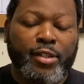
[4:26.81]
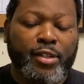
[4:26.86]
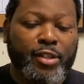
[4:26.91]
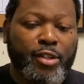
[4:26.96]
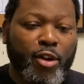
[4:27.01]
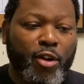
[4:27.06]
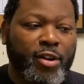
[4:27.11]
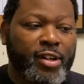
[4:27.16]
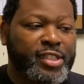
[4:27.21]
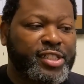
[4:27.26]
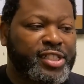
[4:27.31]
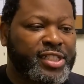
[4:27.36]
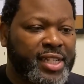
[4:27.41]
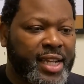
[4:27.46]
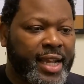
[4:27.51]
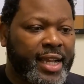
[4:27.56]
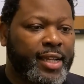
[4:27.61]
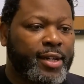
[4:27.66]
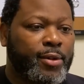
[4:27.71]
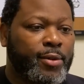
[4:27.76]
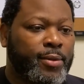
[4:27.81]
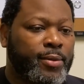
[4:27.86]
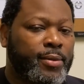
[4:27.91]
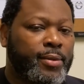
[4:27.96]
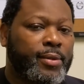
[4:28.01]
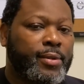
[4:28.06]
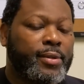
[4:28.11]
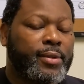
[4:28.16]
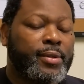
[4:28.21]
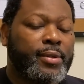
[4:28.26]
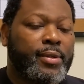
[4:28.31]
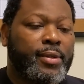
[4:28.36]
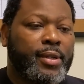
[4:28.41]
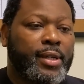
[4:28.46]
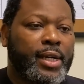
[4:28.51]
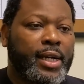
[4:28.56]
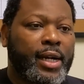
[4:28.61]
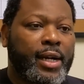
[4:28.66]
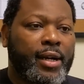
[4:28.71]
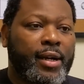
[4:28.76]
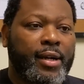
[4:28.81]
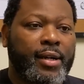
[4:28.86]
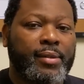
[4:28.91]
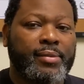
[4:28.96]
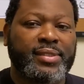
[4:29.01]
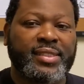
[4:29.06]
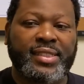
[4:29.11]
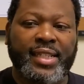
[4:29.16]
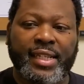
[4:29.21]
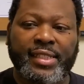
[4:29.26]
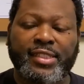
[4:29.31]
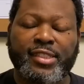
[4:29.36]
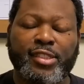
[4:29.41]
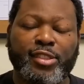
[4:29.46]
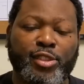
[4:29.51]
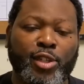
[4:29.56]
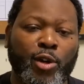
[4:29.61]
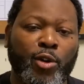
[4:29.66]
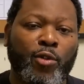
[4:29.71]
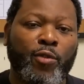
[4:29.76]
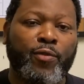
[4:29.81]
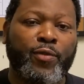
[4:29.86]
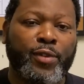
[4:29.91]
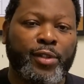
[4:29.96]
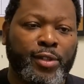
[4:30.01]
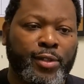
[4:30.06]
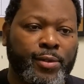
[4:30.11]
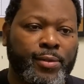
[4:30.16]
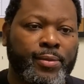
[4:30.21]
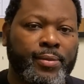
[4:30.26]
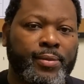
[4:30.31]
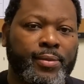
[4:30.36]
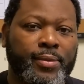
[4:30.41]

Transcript: Your channel sets the tone for you.